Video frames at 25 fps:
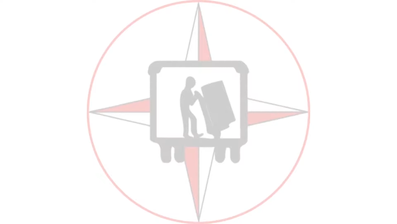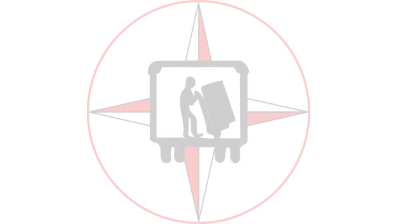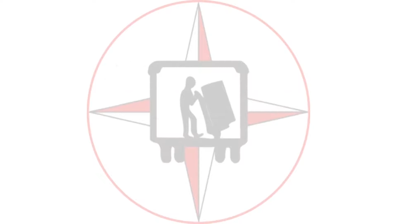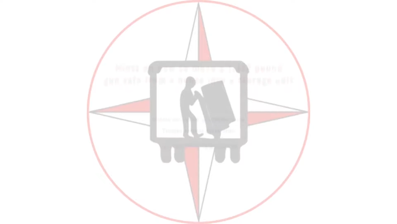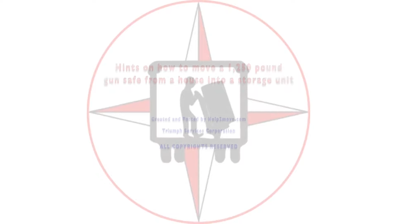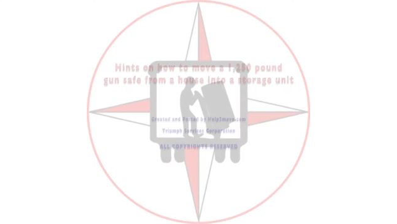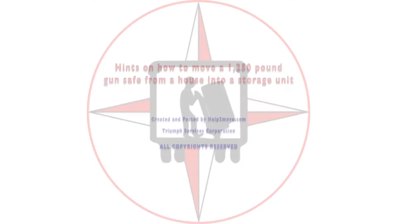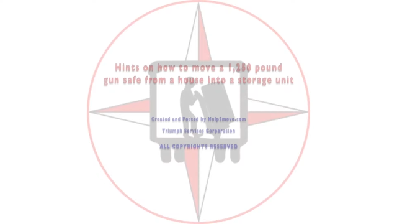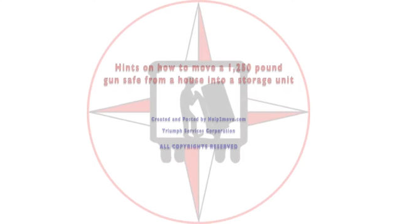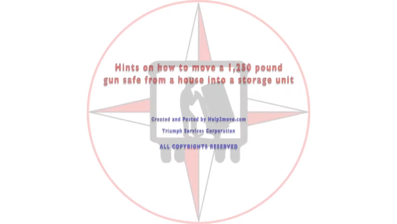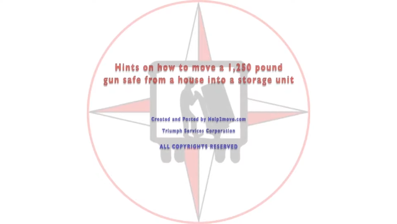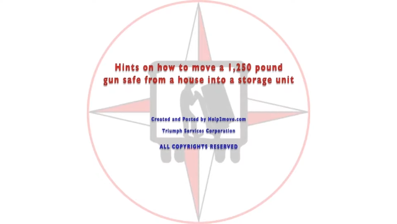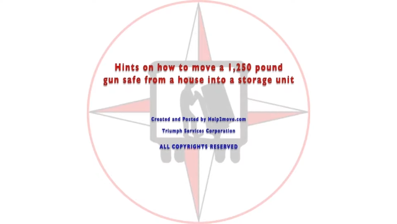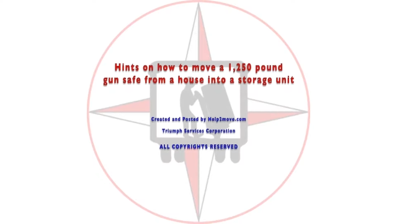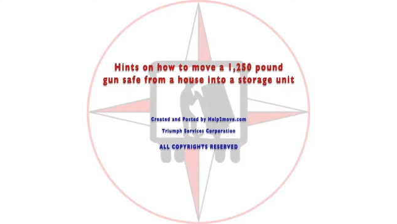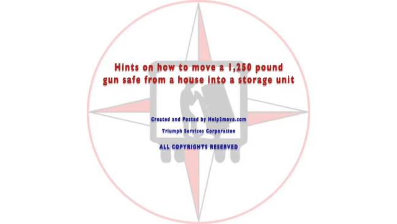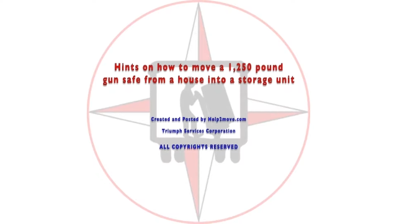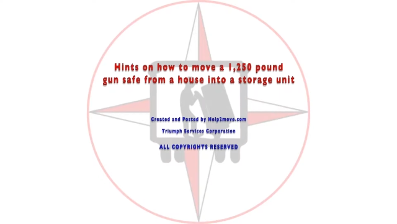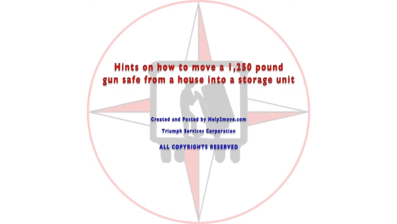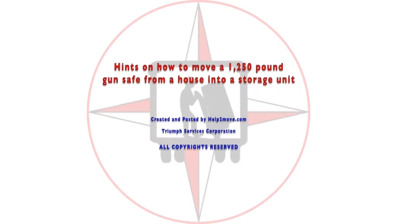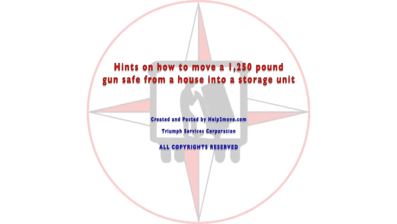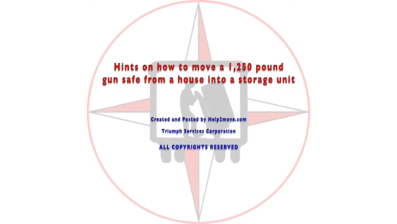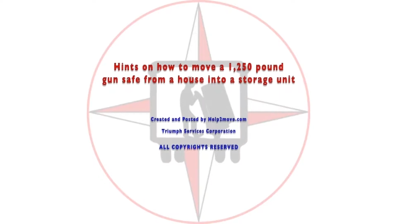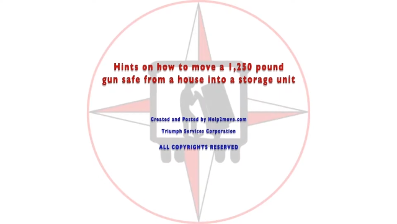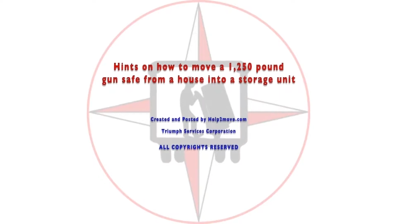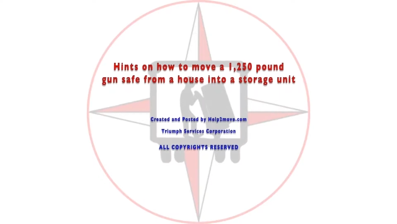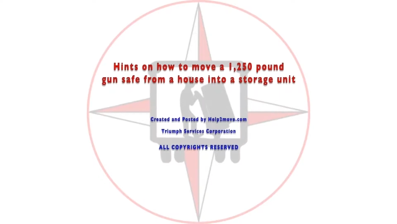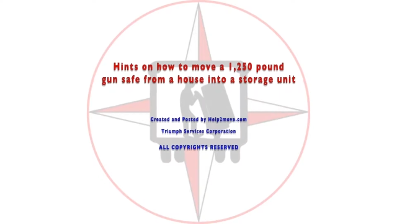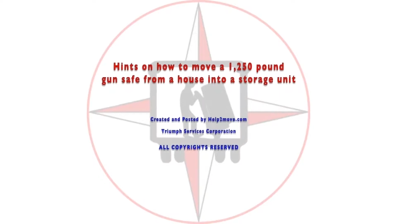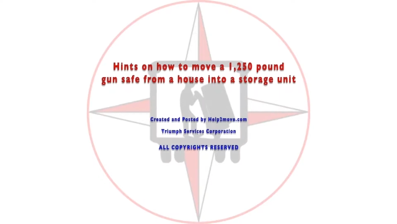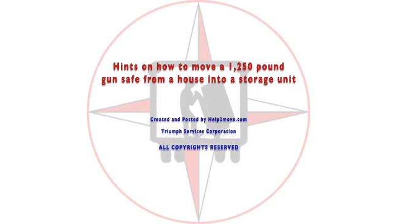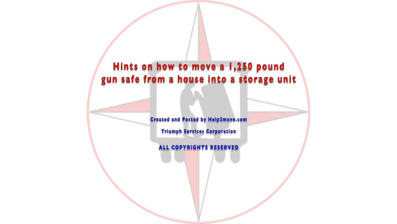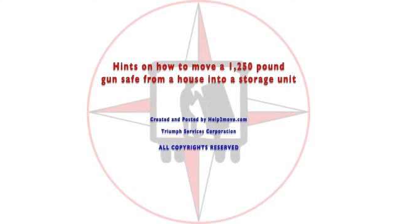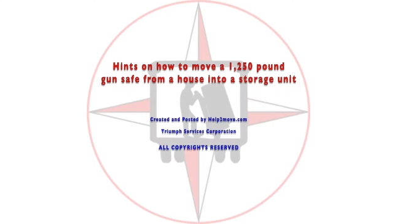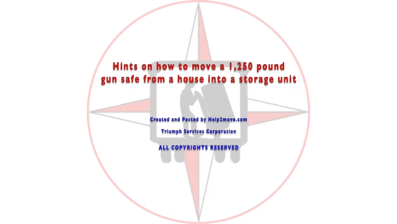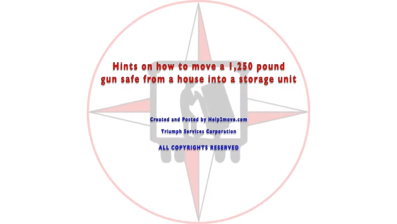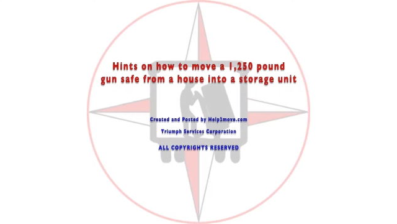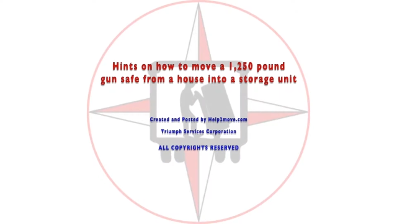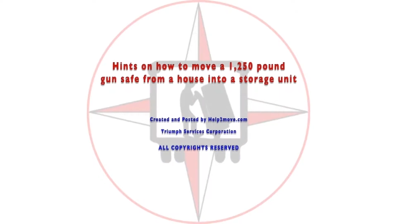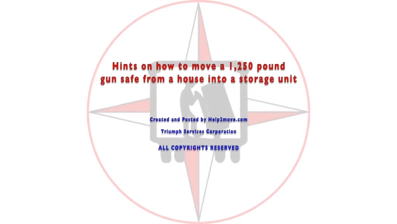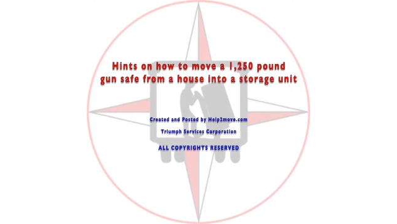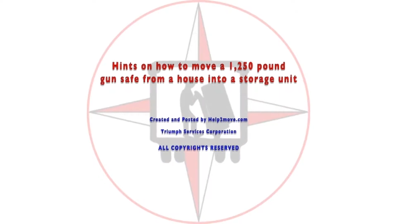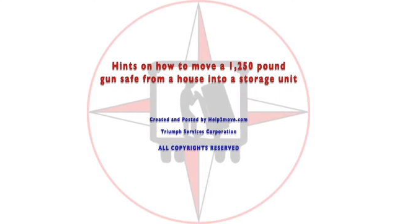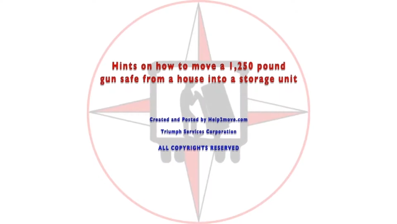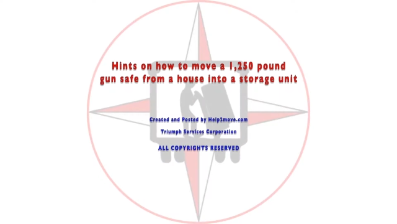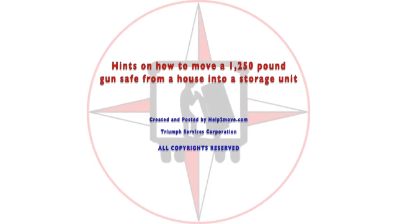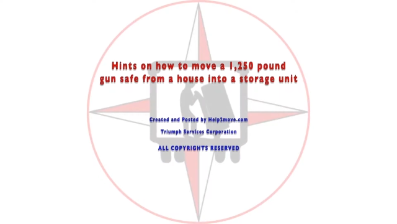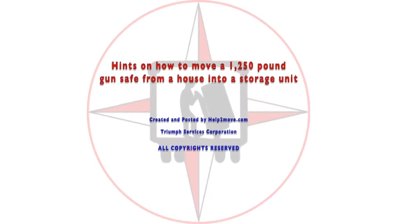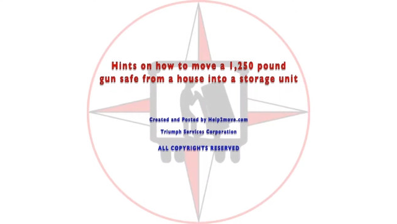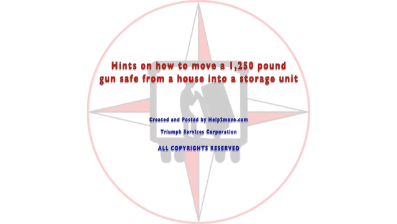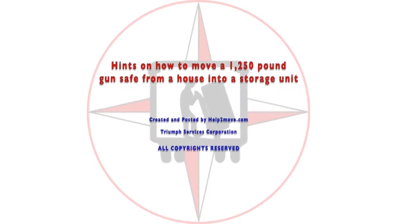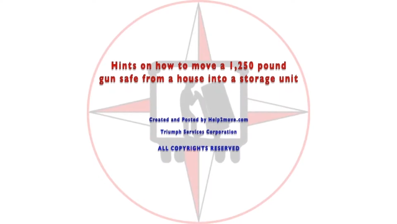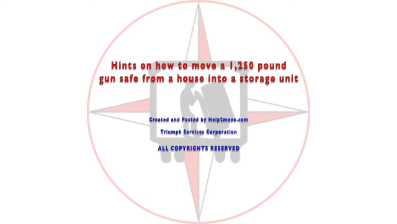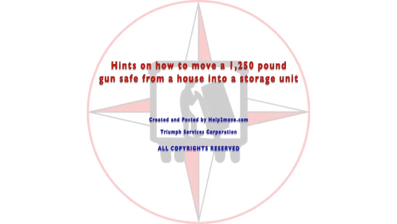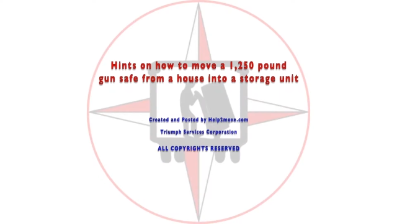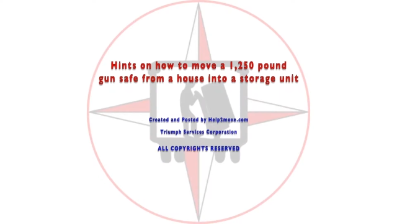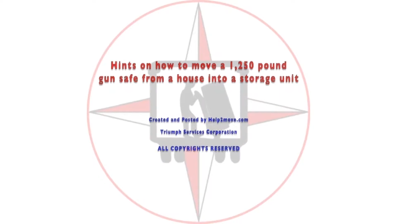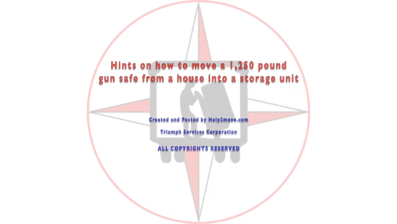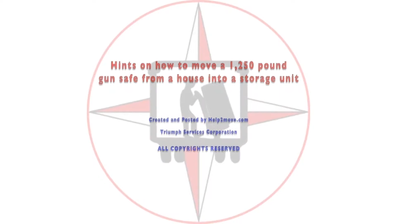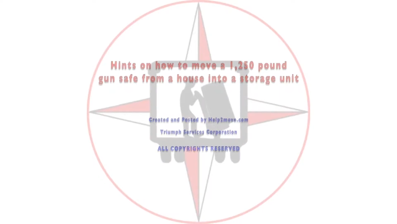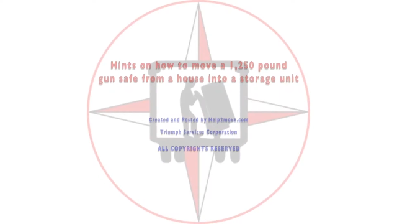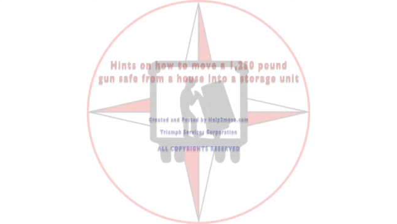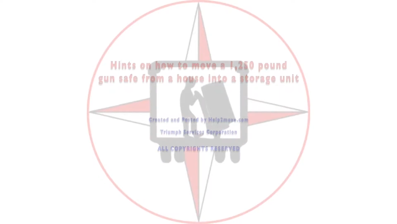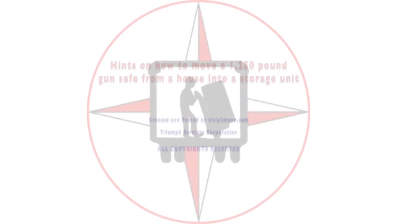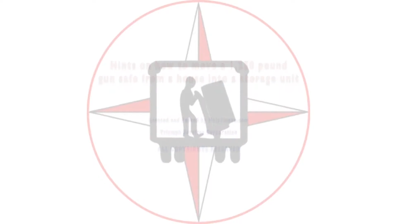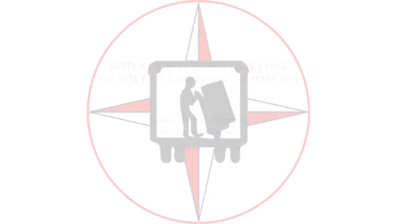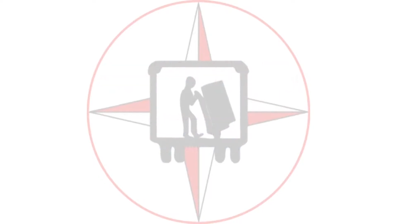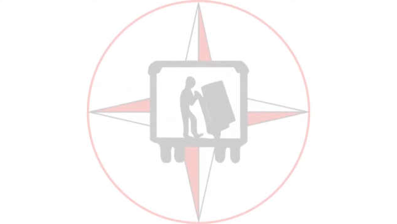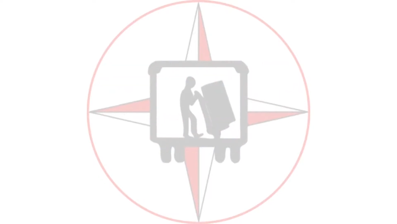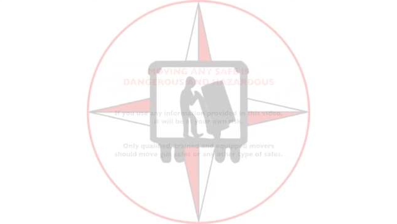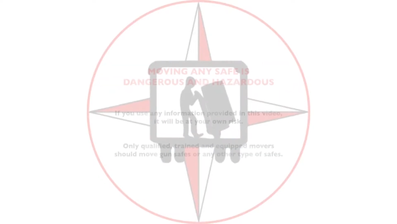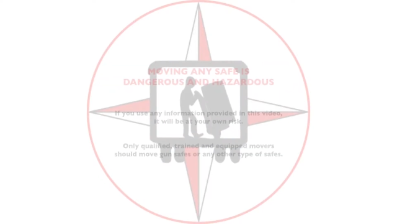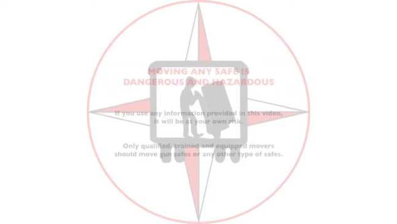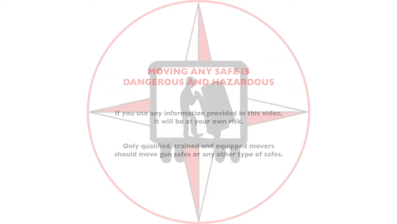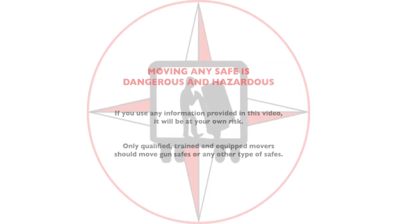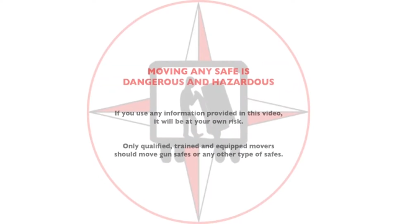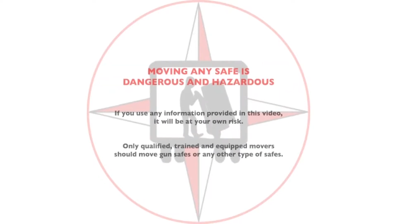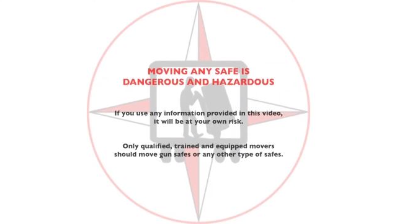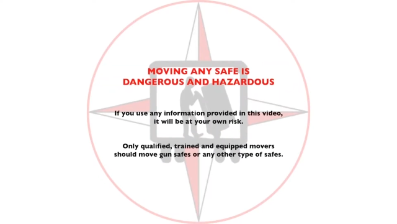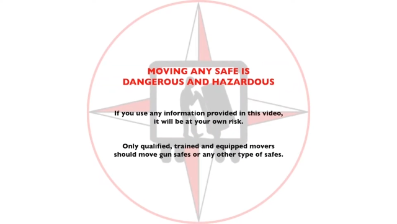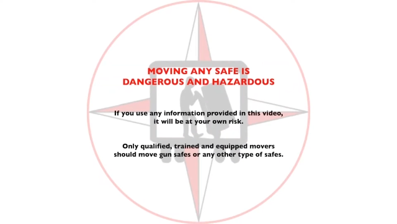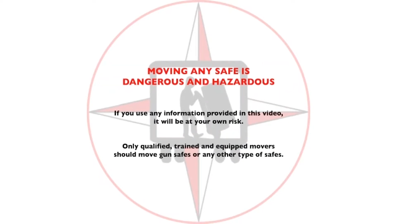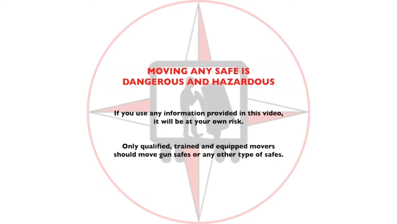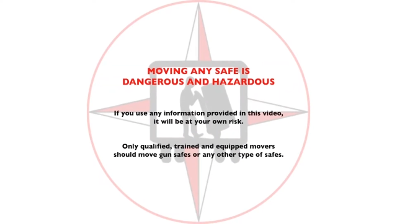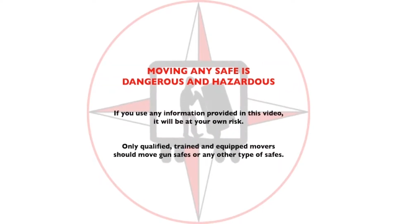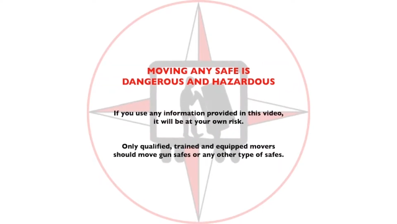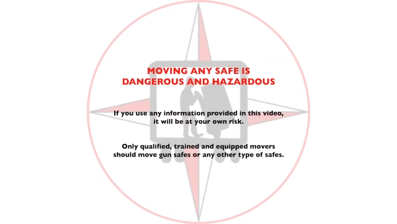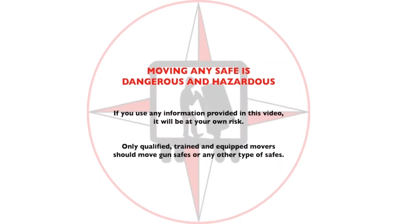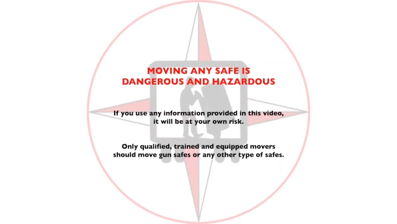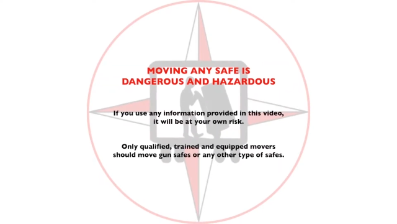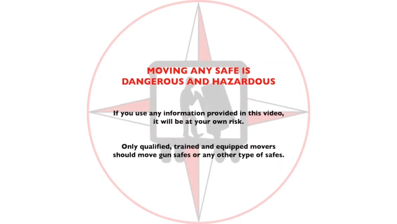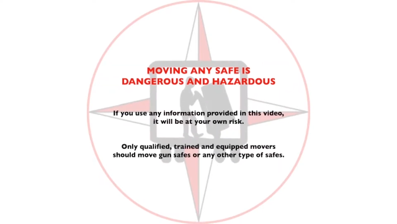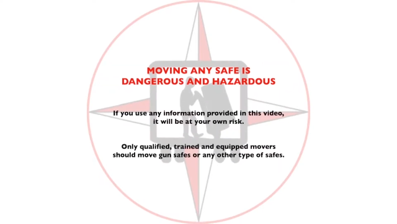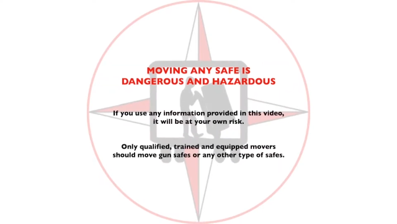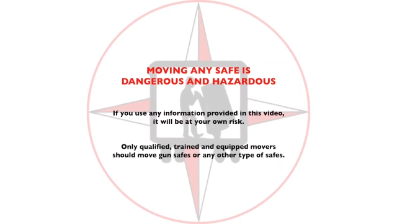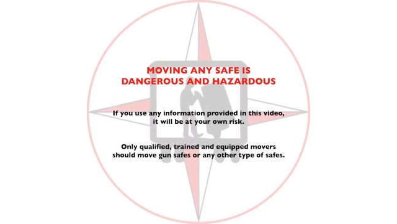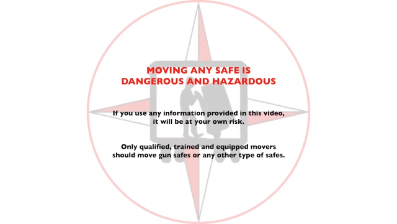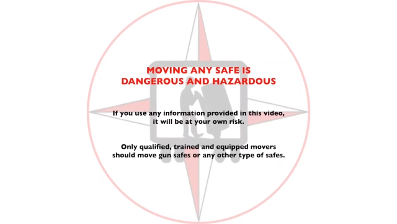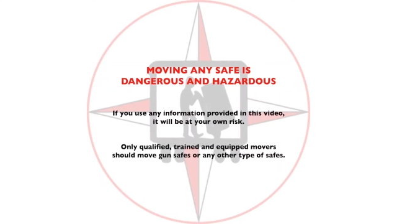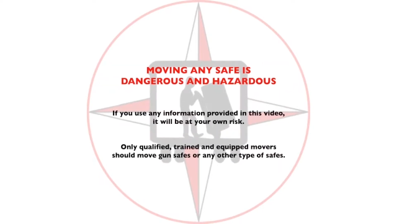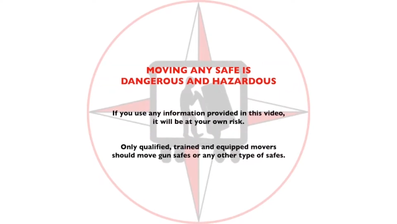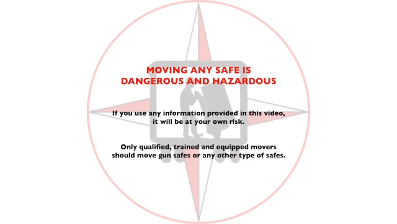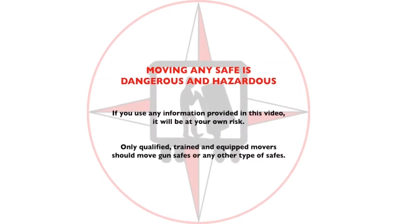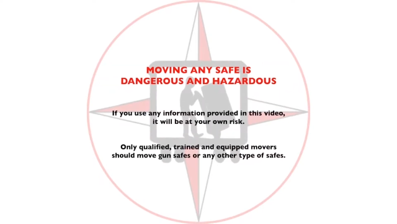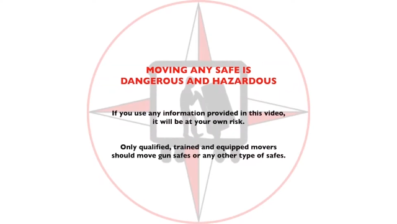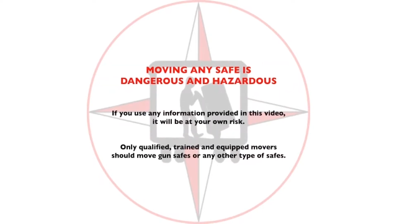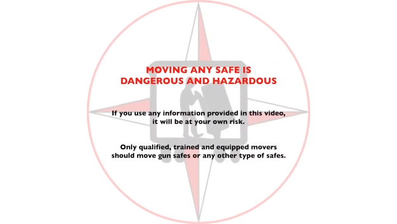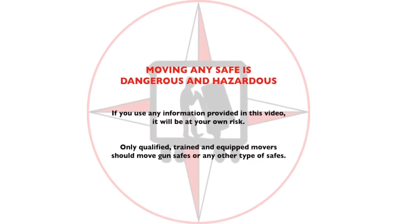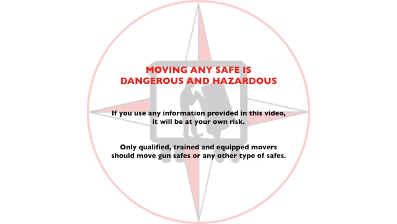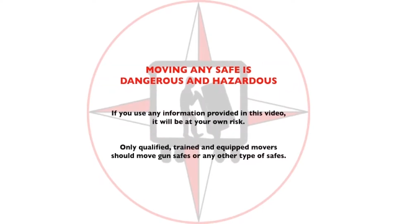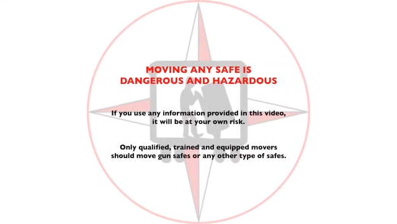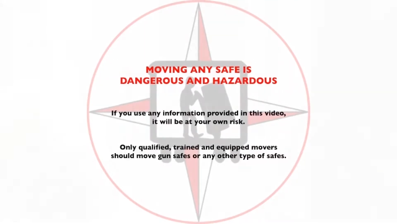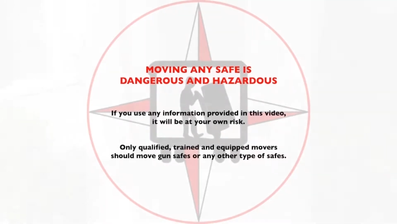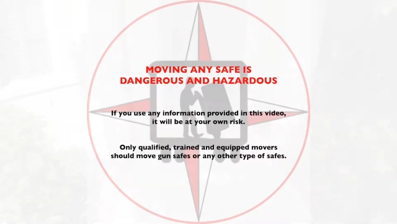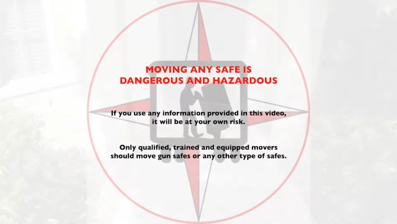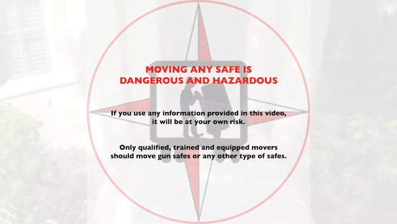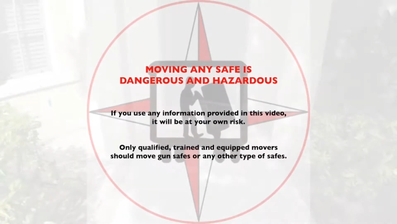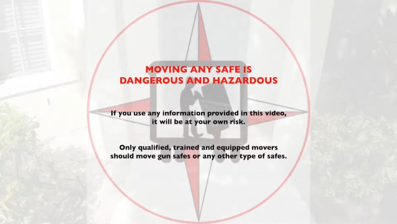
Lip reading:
[unreadable: no face in view]